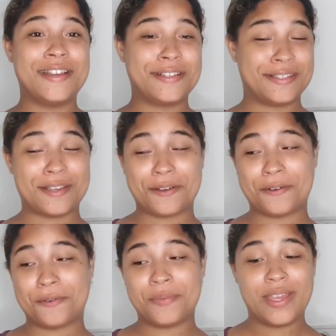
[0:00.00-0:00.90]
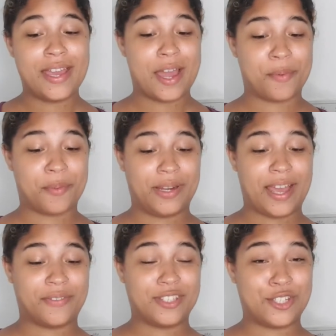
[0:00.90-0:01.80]
so I think we
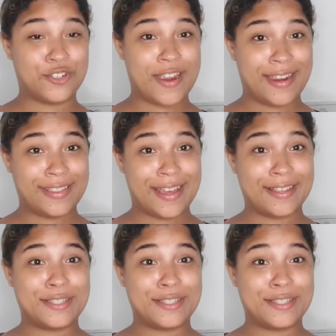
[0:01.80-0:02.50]
have to try that.